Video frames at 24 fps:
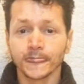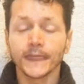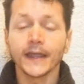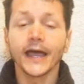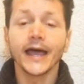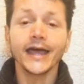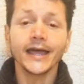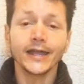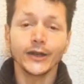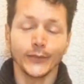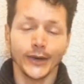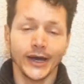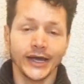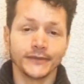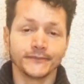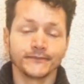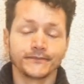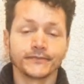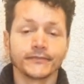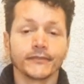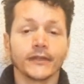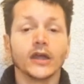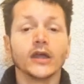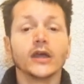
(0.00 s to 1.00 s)
Anyway,
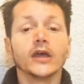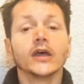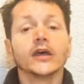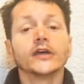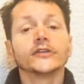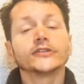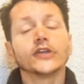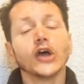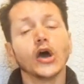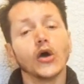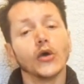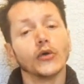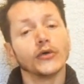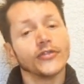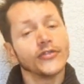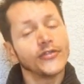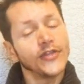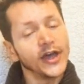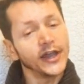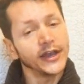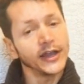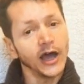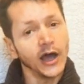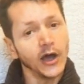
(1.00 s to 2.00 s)
so
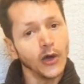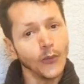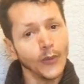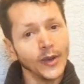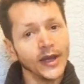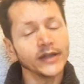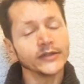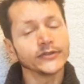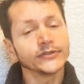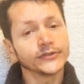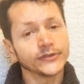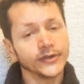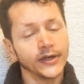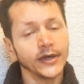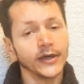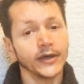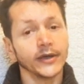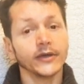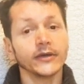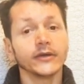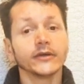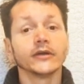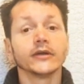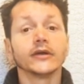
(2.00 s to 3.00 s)
then I went
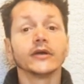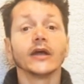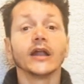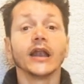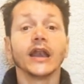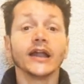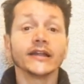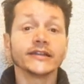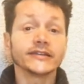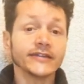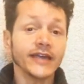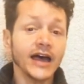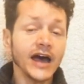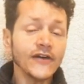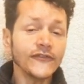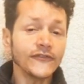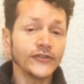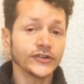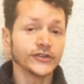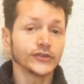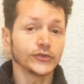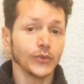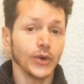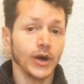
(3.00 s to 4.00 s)
to
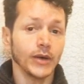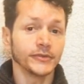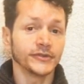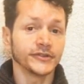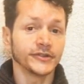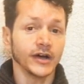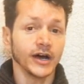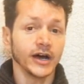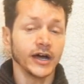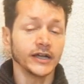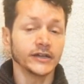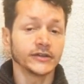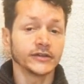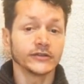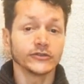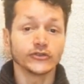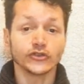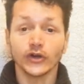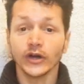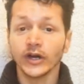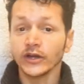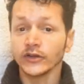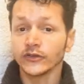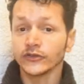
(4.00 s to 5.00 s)
Lataffa's website
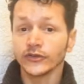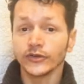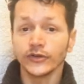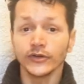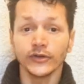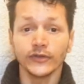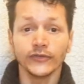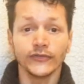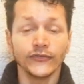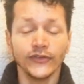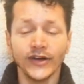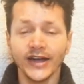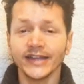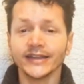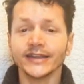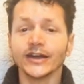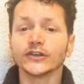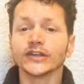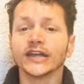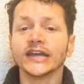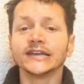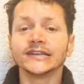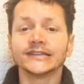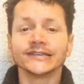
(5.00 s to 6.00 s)
trying to find
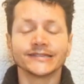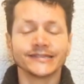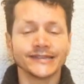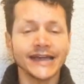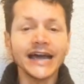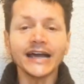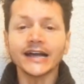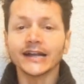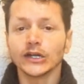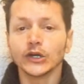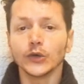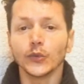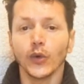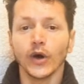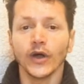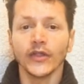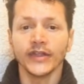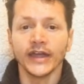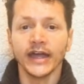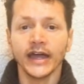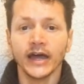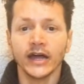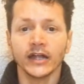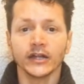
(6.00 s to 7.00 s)
out exactly what they
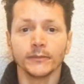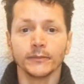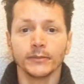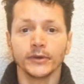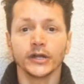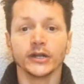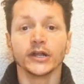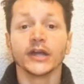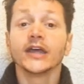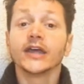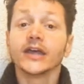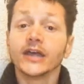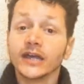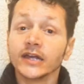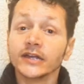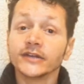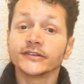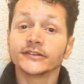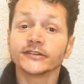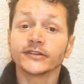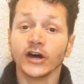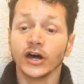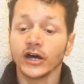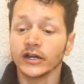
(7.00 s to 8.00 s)
had put
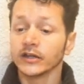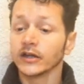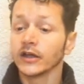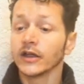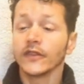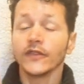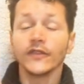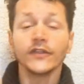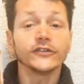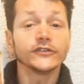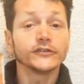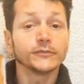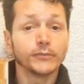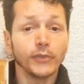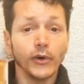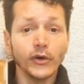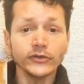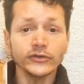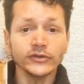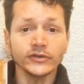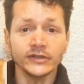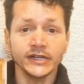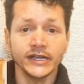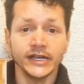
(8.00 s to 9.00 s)
inside this
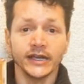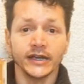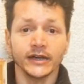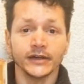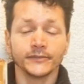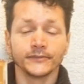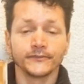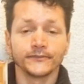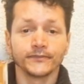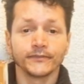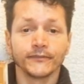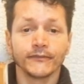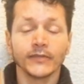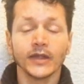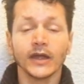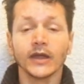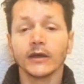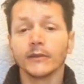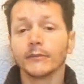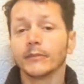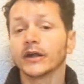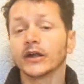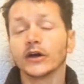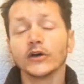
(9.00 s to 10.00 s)
bottle here.
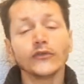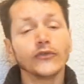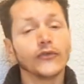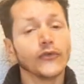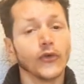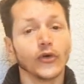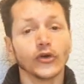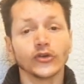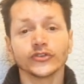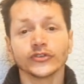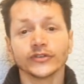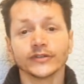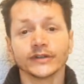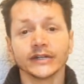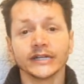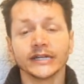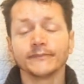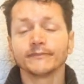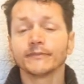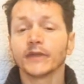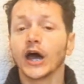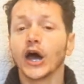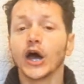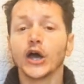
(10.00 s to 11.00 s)
But unfortunately,
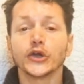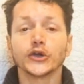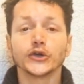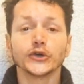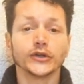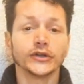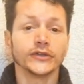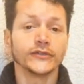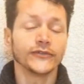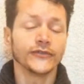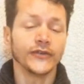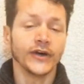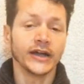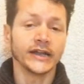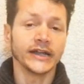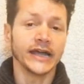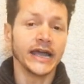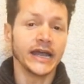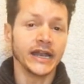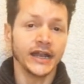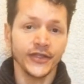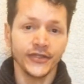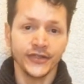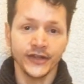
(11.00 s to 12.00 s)
I couldn't find
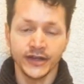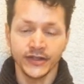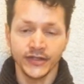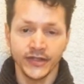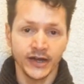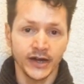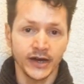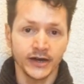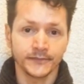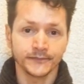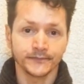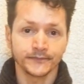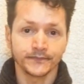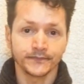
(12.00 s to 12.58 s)
anything there.